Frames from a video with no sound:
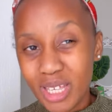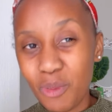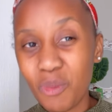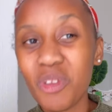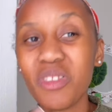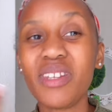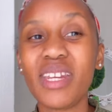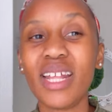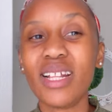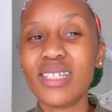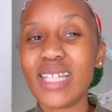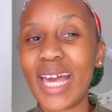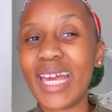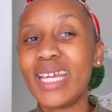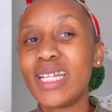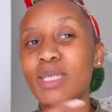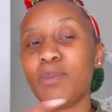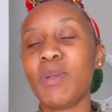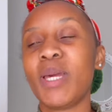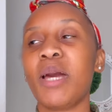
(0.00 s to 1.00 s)
with nails i
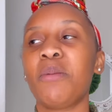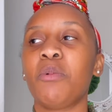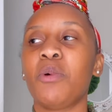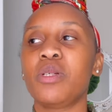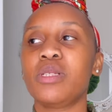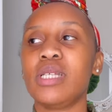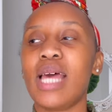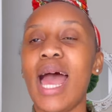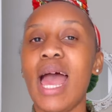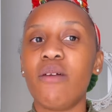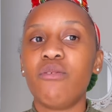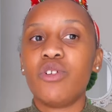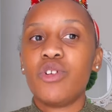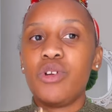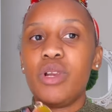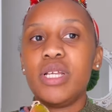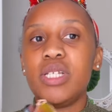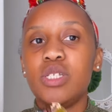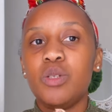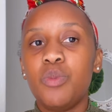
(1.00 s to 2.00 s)
can speak up because i have a
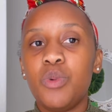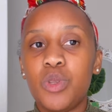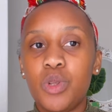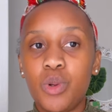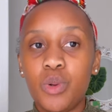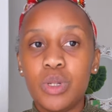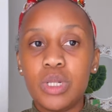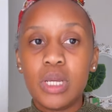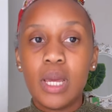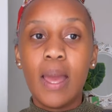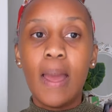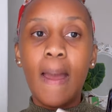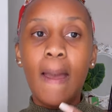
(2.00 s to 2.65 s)
relationship with lord